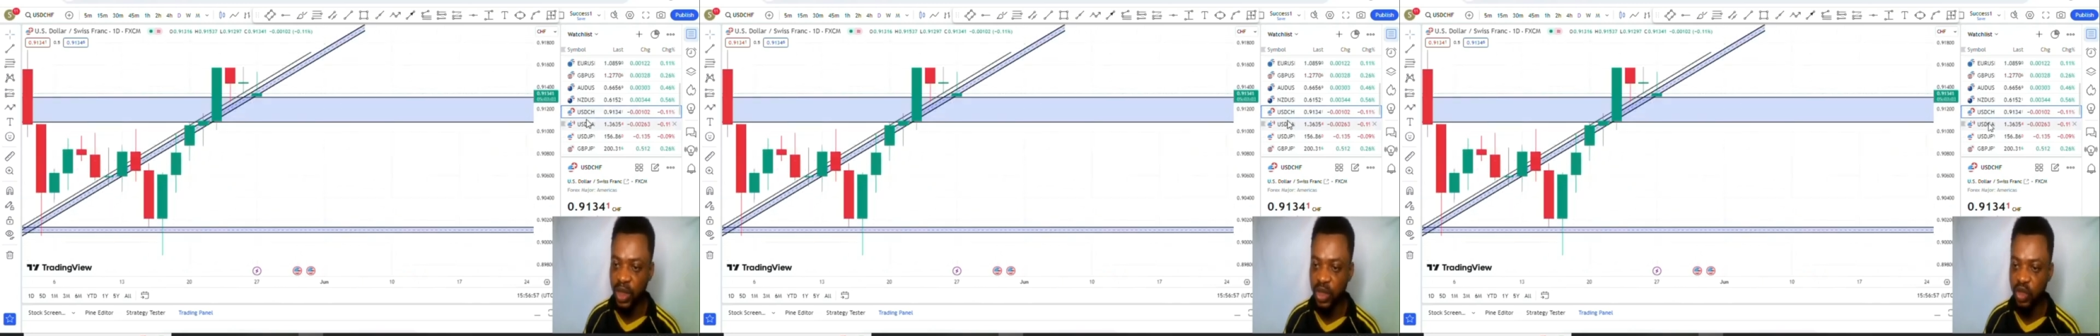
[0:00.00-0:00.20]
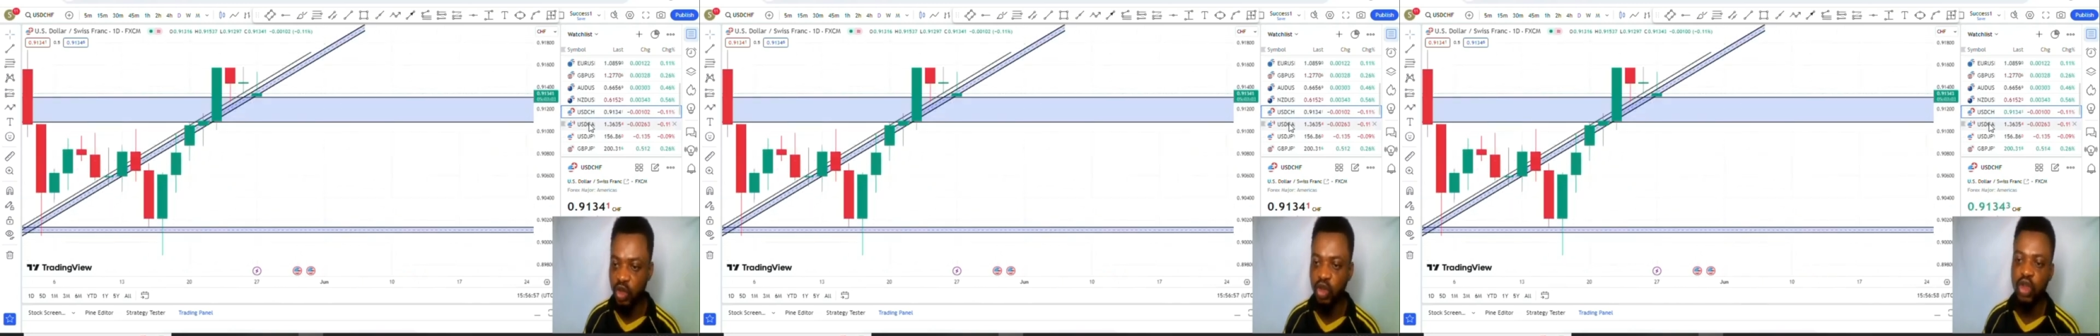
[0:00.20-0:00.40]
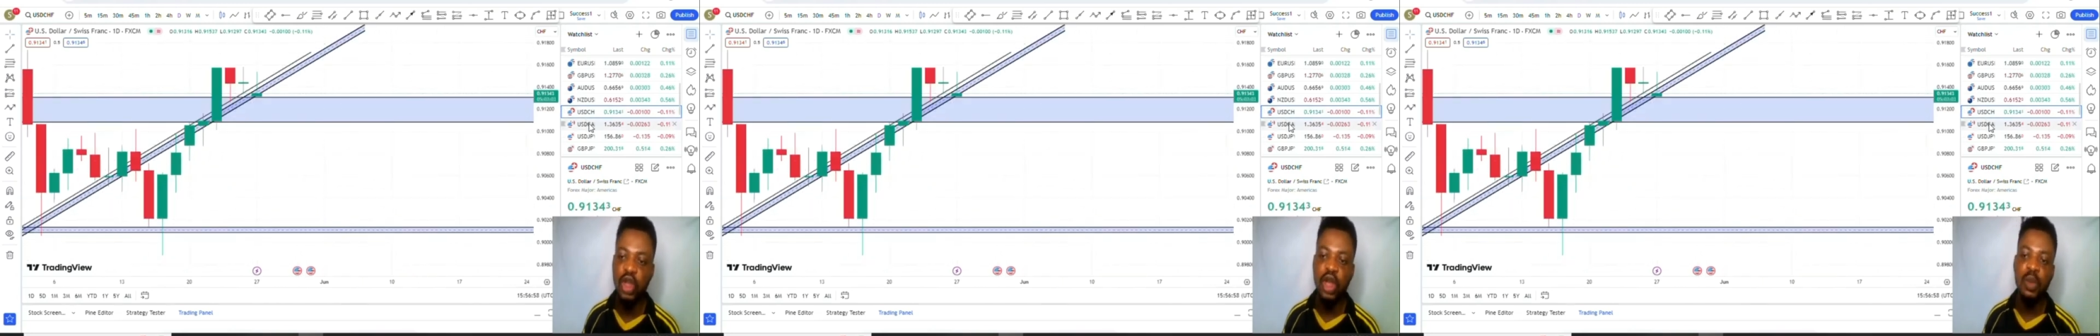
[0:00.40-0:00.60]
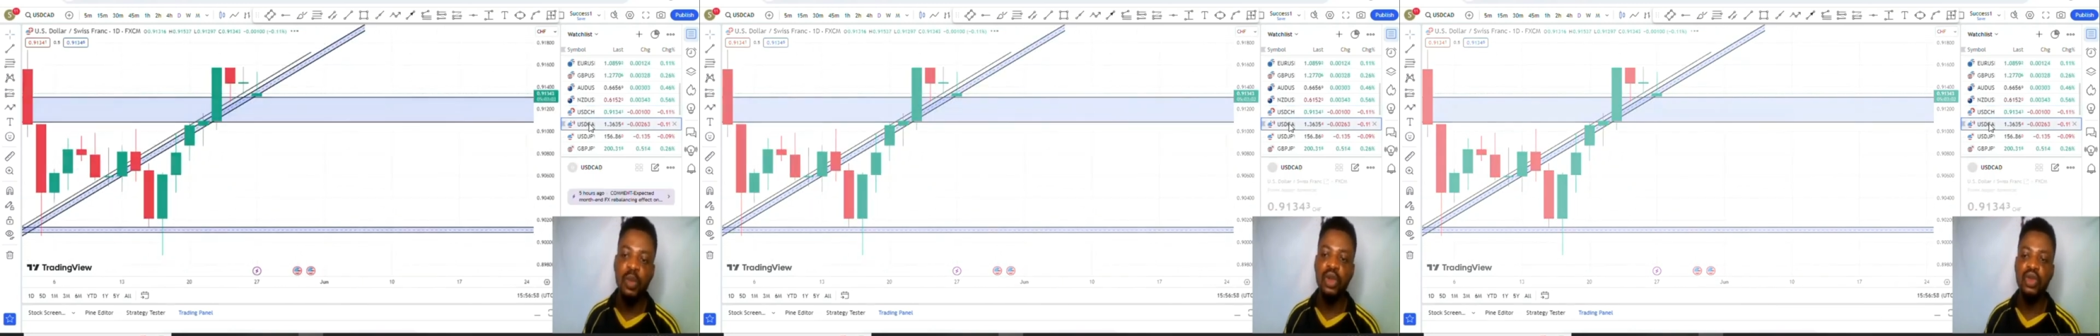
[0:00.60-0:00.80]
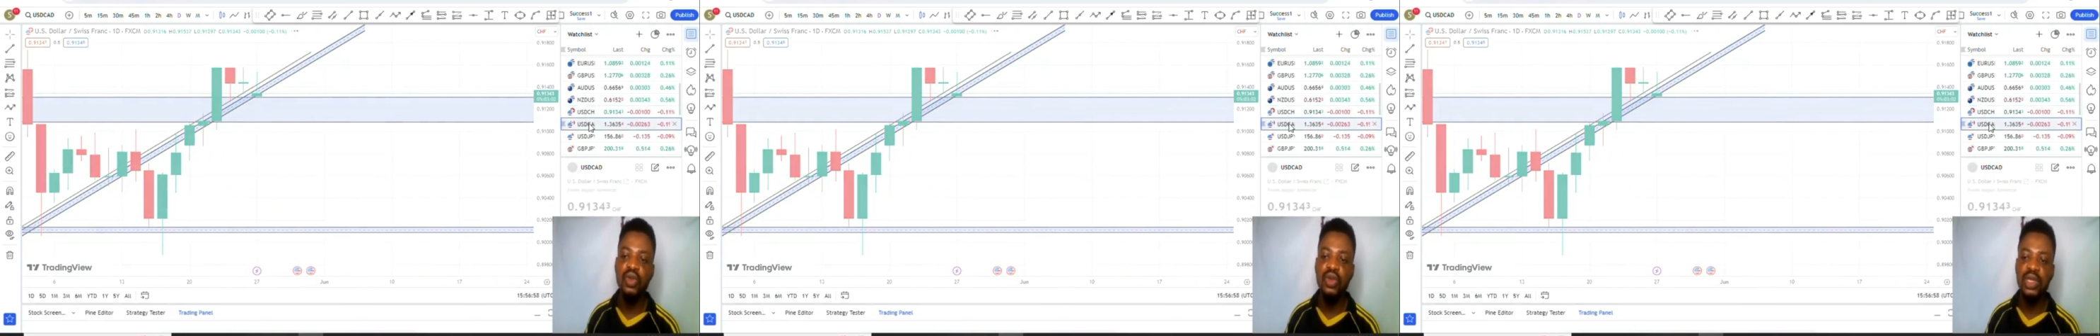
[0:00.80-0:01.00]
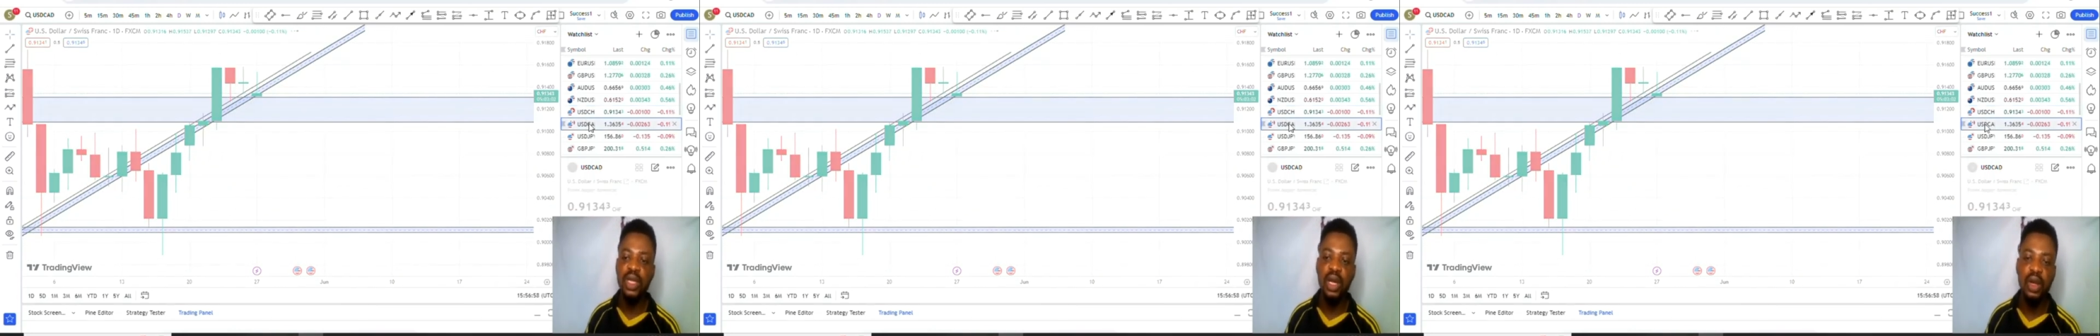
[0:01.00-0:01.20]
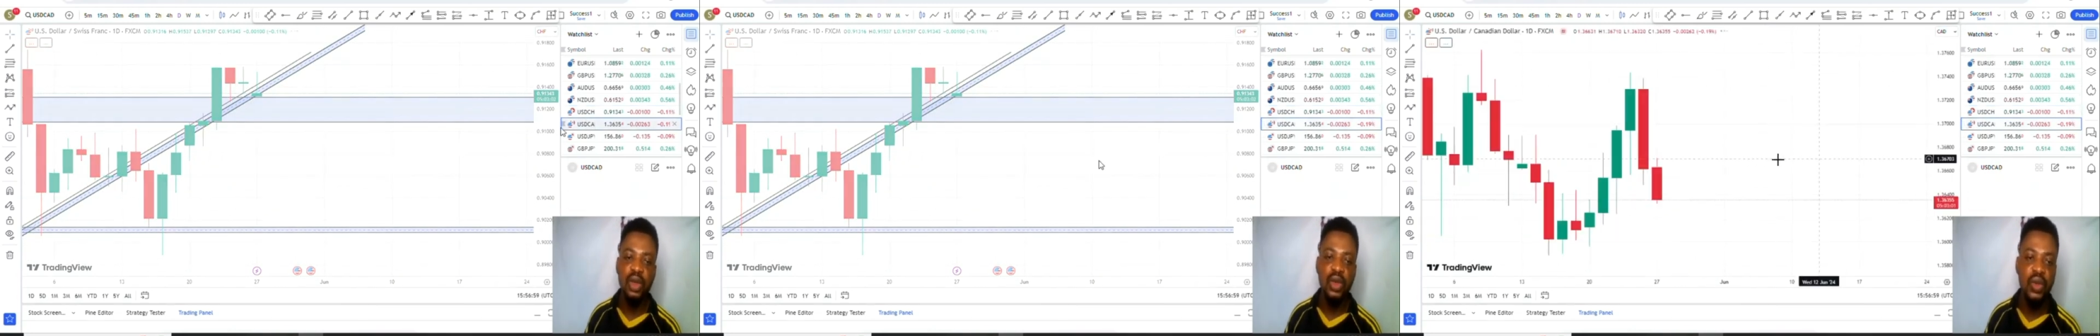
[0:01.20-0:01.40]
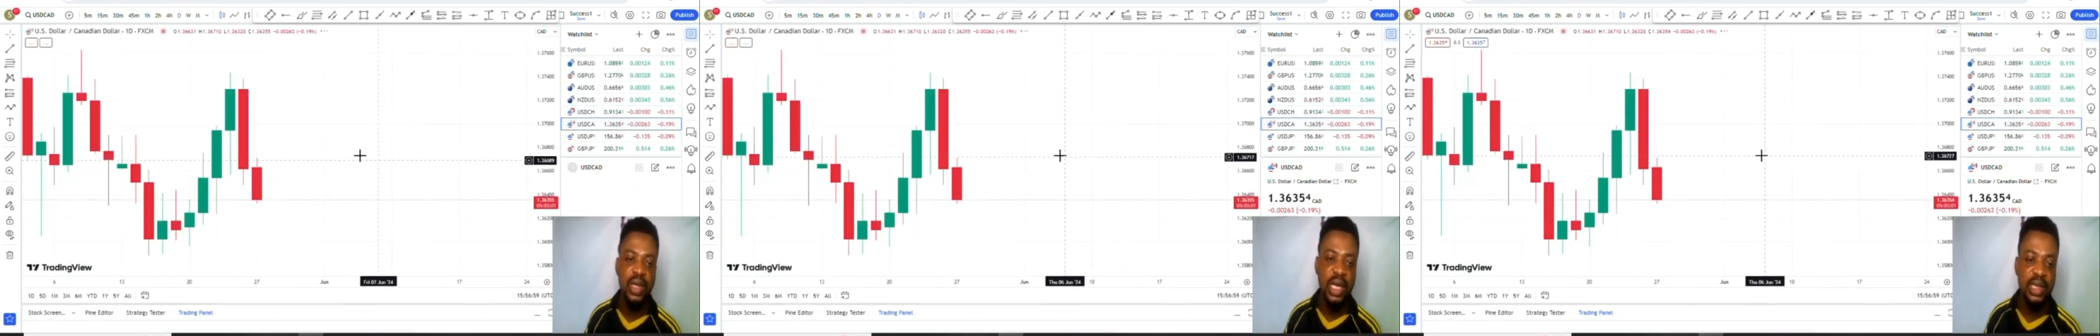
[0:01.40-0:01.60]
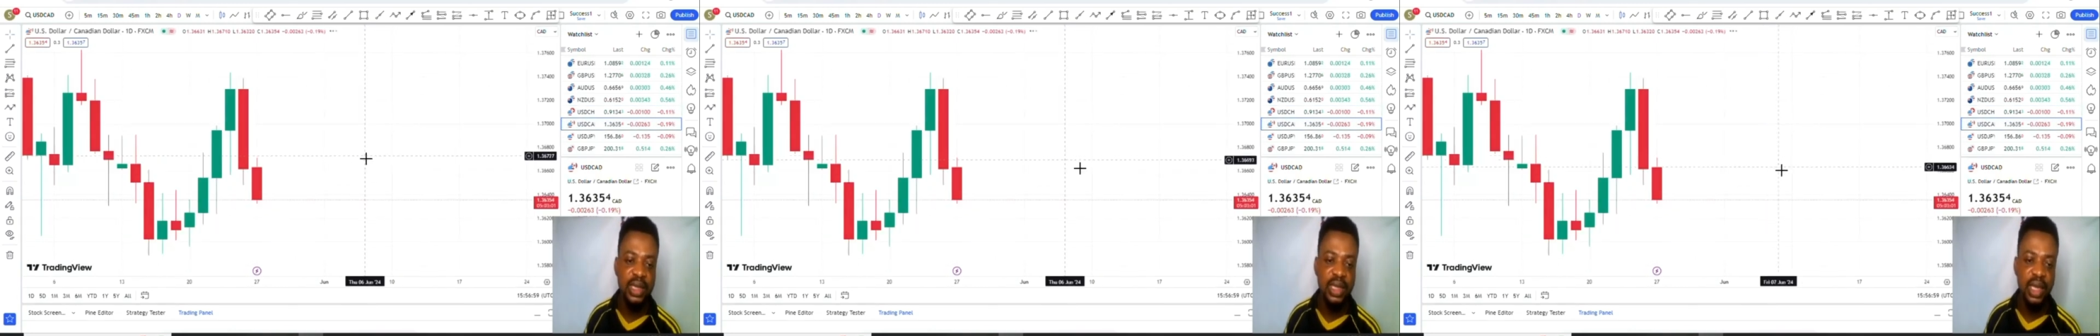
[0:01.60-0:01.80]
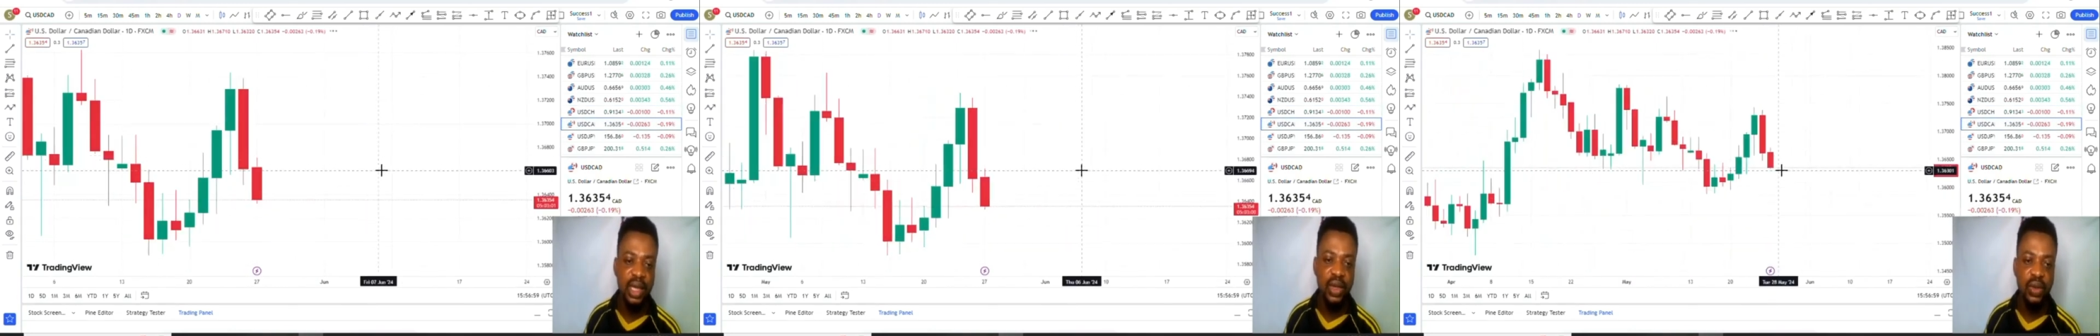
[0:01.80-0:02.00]
So, but
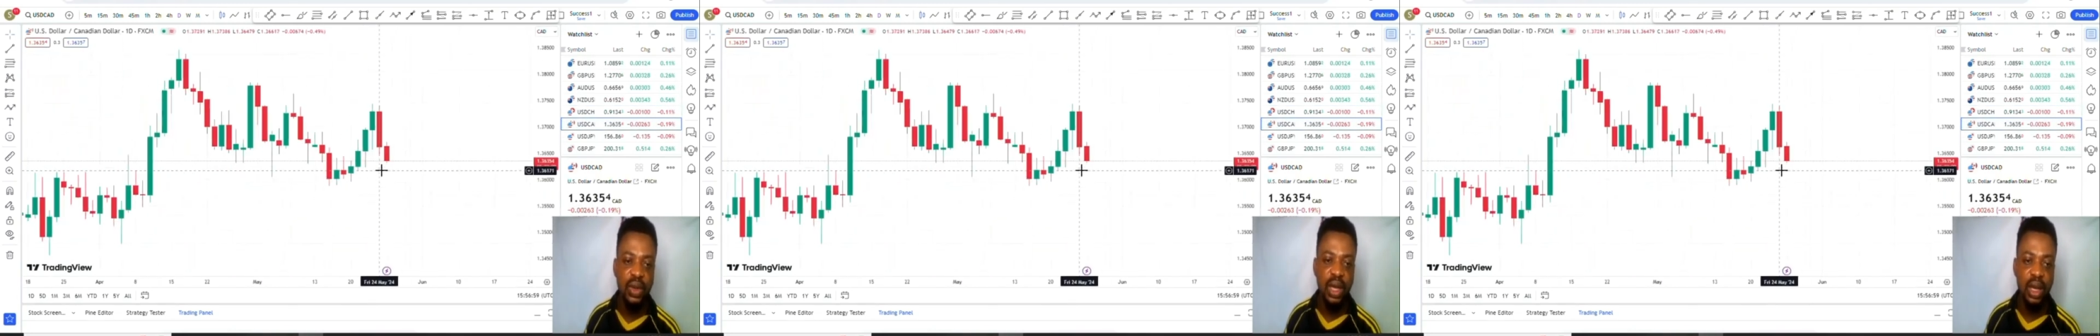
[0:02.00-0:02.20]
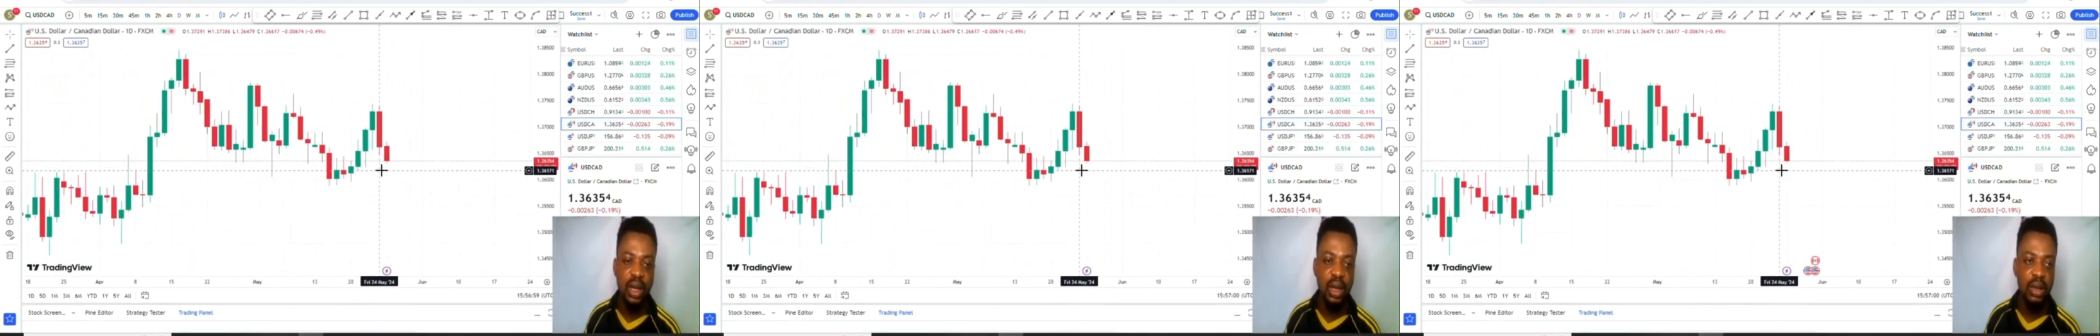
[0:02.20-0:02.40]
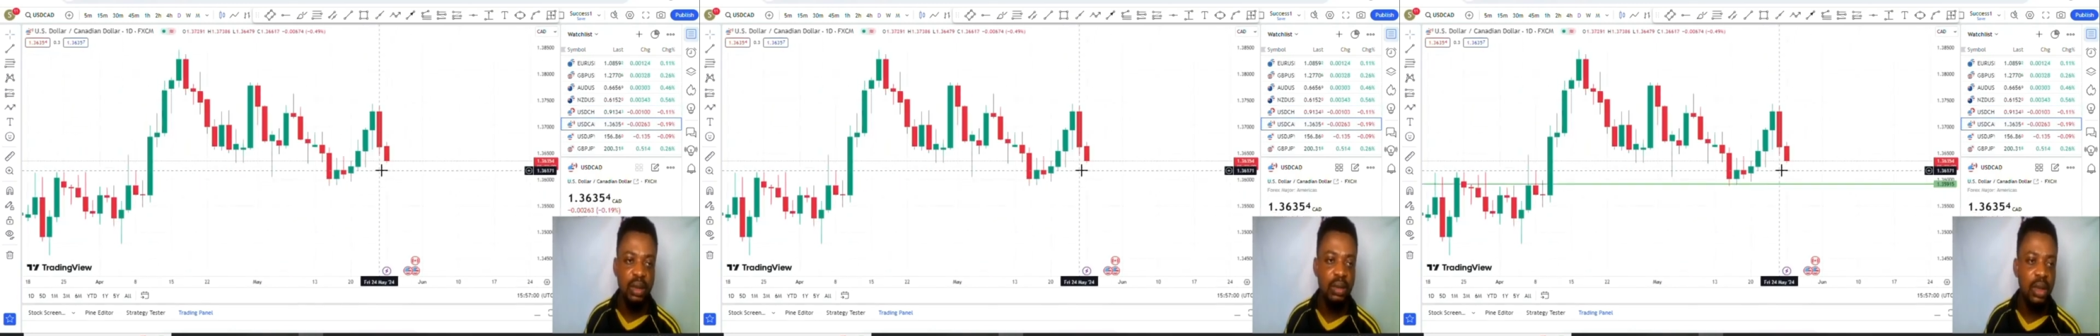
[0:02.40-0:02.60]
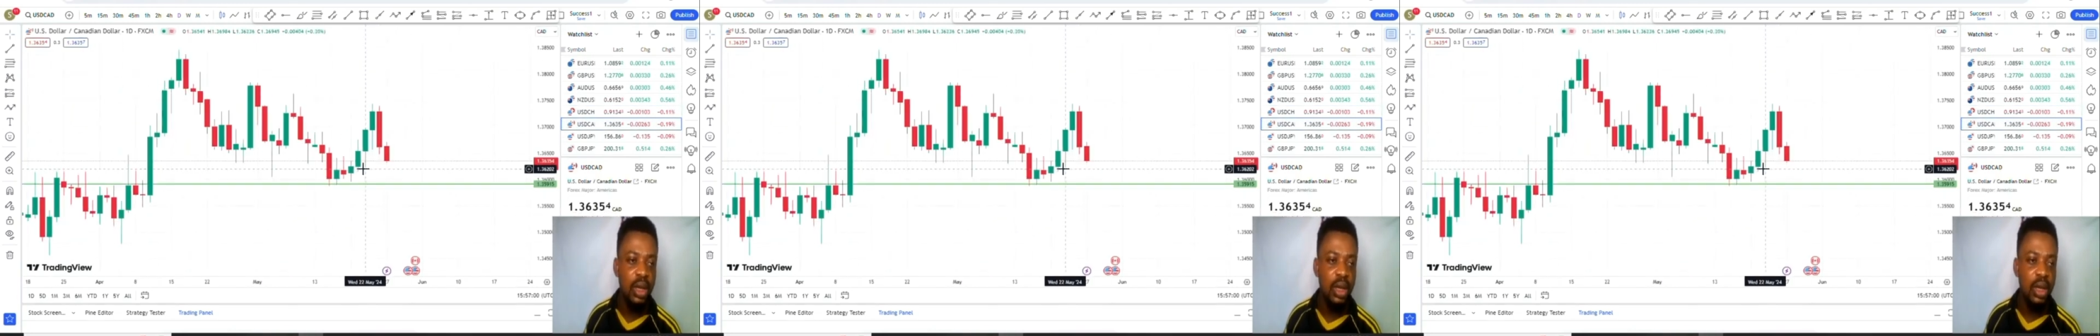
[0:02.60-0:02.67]
USD